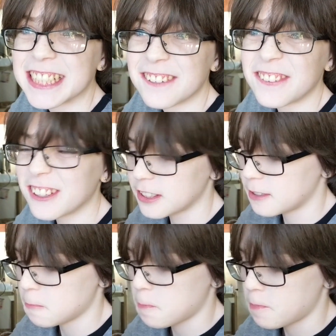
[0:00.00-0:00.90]
my it
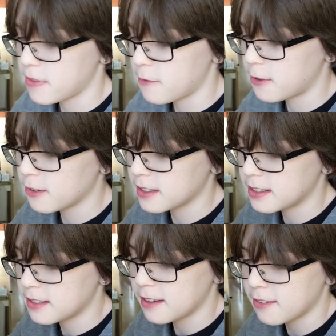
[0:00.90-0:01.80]
gosh. Feels, it
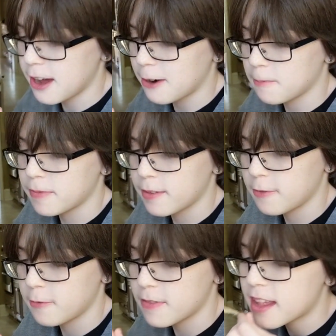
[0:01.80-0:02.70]
feels, I don't know.
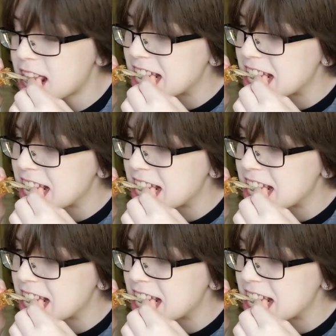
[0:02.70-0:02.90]
So they do